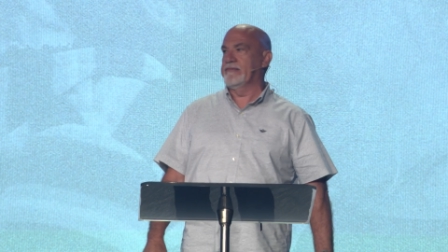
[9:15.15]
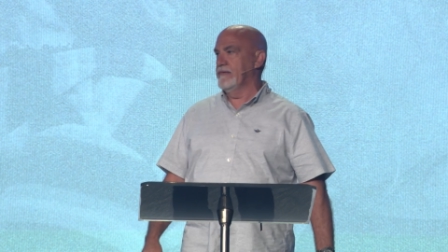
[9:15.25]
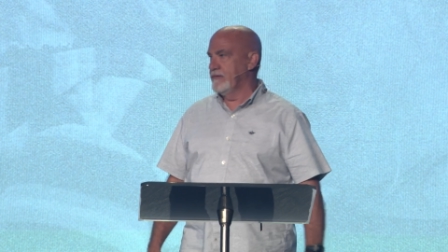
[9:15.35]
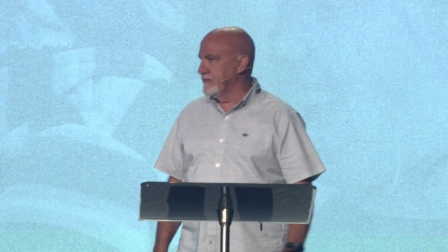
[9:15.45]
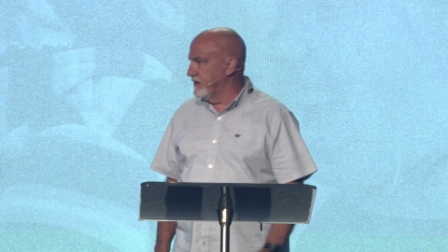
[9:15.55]

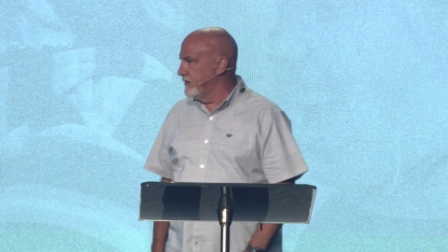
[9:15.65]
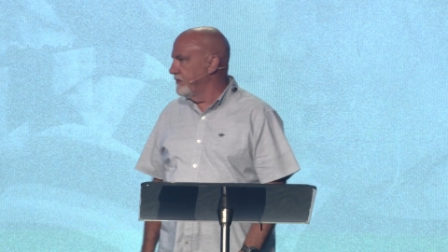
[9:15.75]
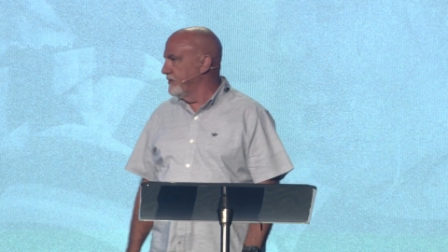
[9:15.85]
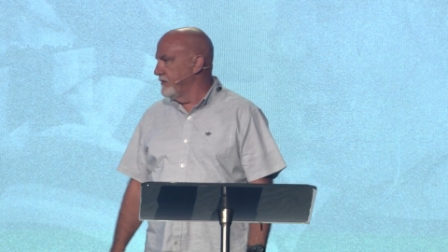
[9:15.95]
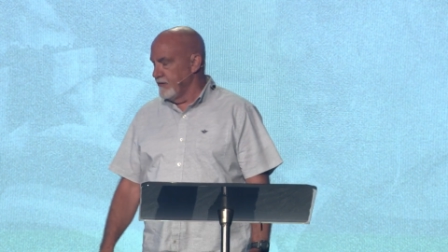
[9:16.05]
so, you know.
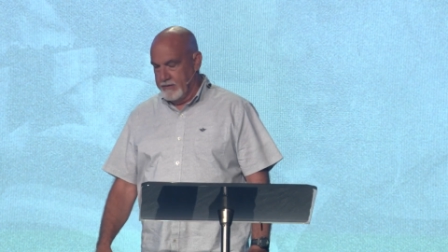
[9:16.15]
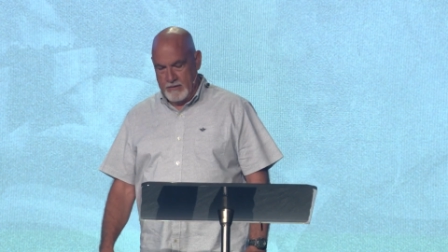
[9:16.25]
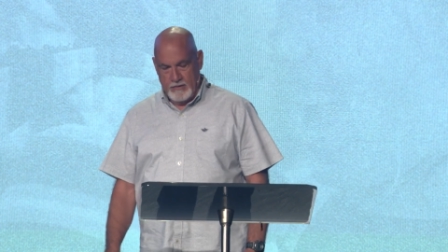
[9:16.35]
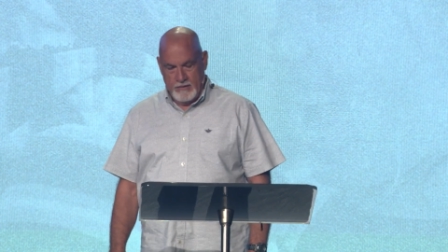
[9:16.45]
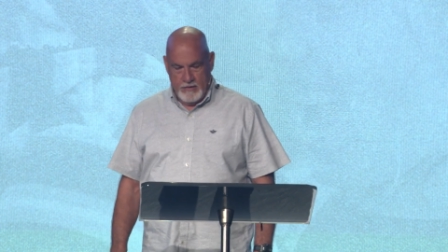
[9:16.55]

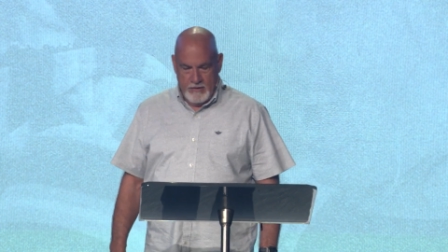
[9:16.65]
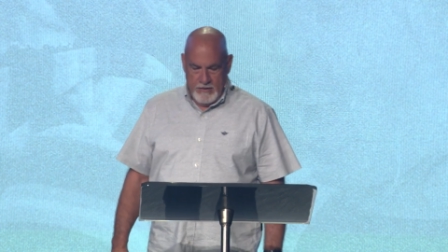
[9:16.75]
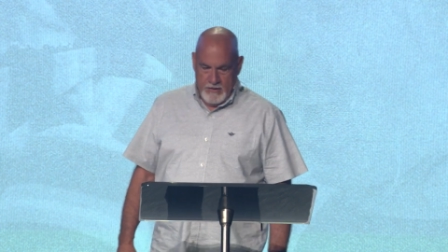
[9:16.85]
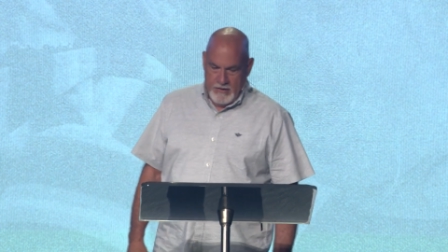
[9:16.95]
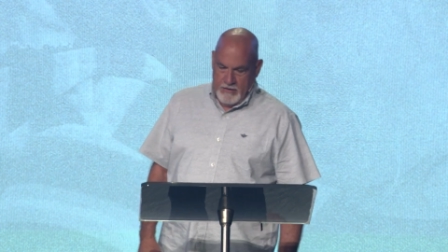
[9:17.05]

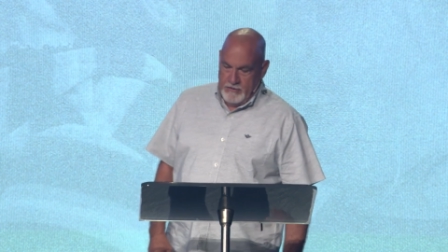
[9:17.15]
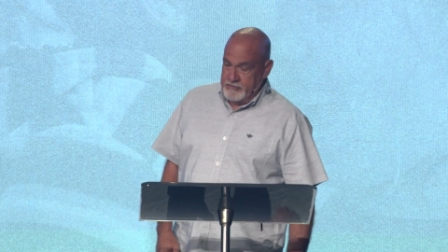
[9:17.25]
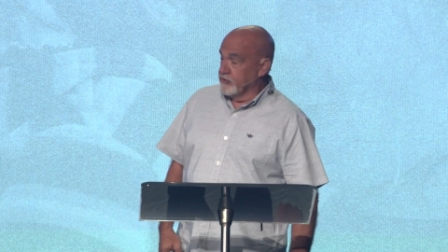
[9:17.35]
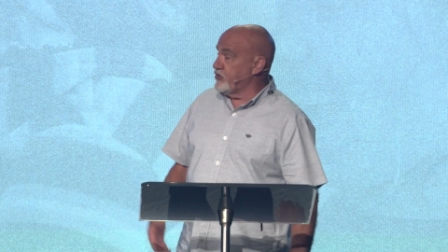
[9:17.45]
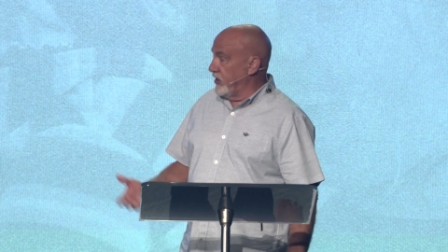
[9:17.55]

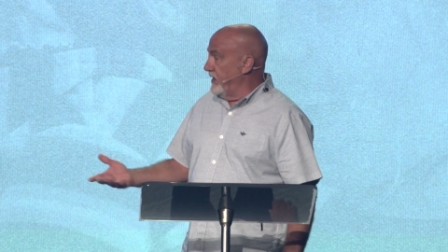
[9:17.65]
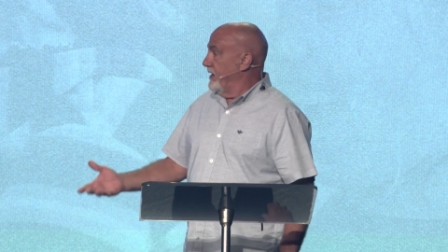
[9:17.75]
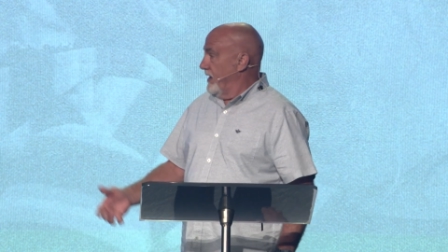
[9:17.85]
So she,